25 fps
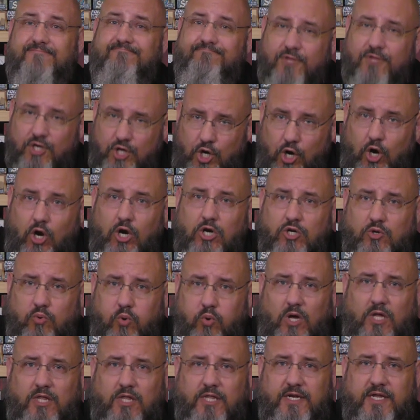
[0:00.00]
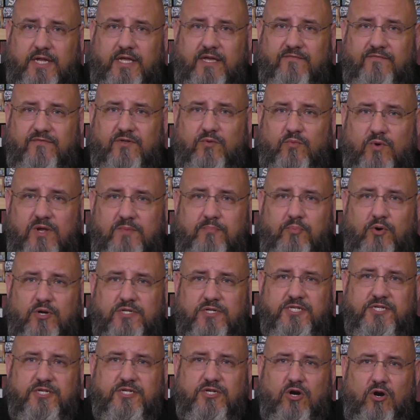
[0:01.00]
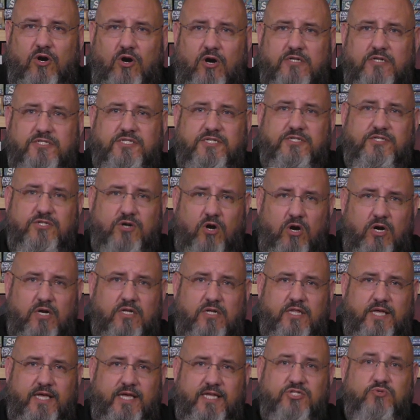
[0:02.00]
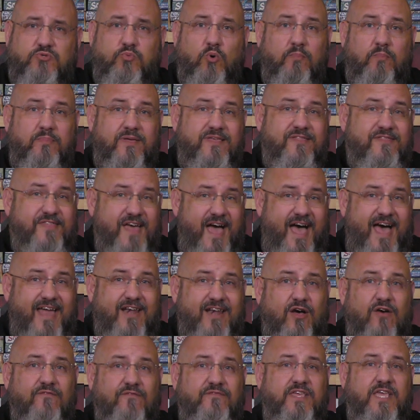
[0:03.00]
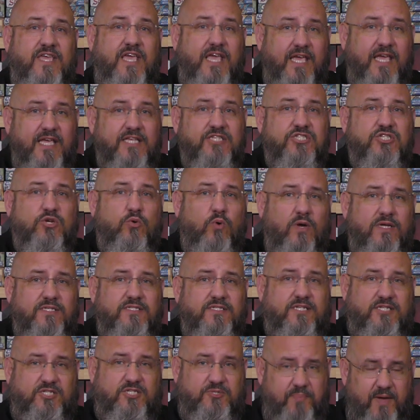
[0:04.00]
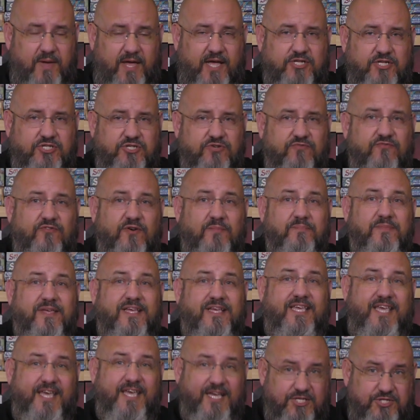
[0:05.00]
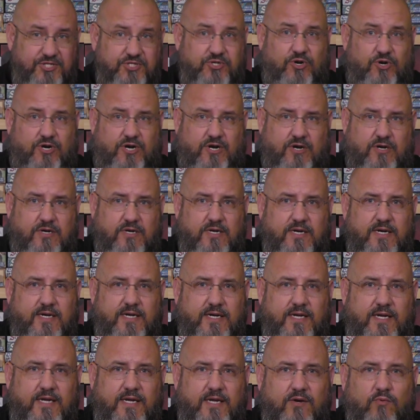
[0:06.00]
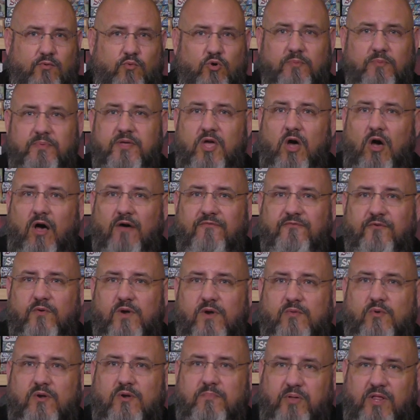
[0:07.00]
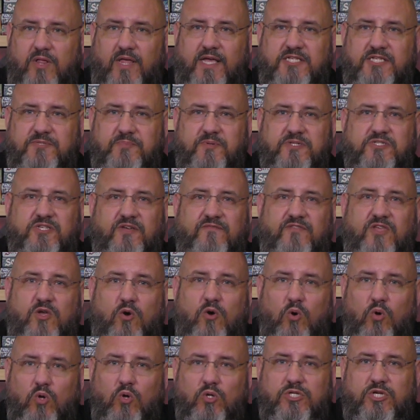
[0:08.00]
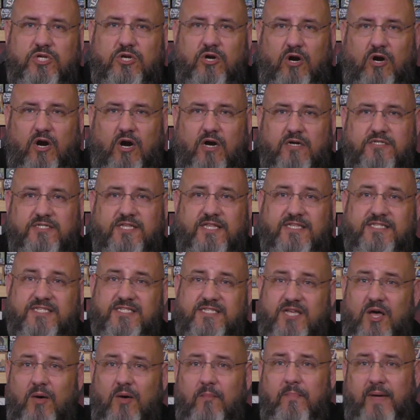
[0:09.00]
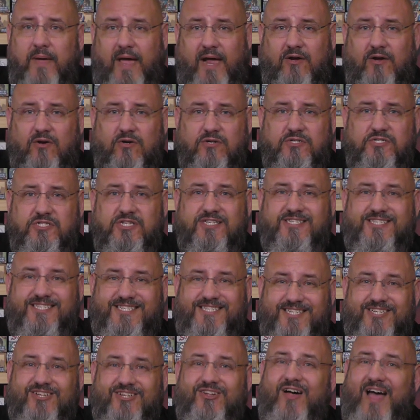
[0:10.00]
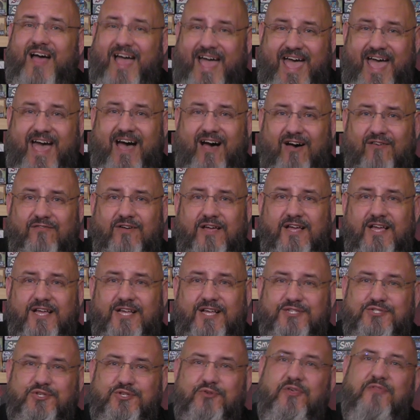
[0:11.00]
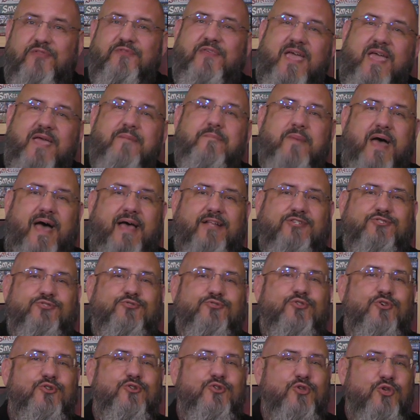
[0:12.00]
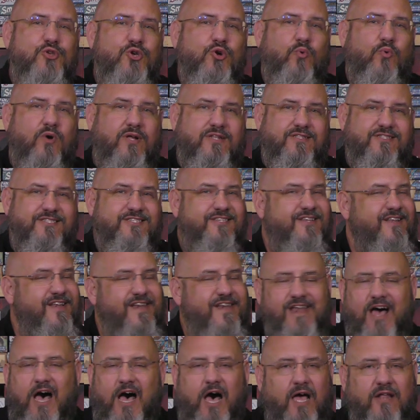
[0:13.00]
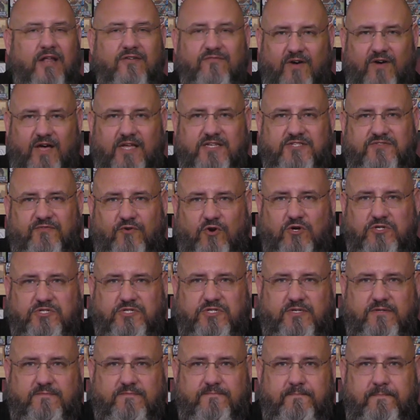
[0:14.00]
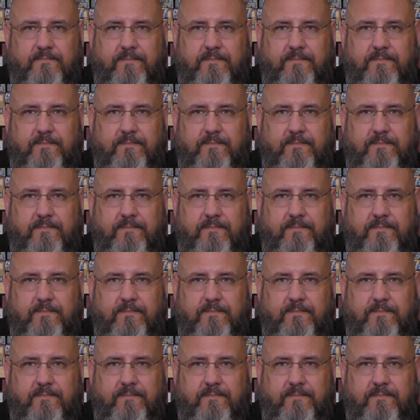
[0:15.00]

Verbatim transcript: The card quality of the reprinted cards in Darklands will be that of the East Quest expansion from the Kickstarter. We'll be offering replacements of the old cards that some backers still have so that they match the new ones, not vice versa.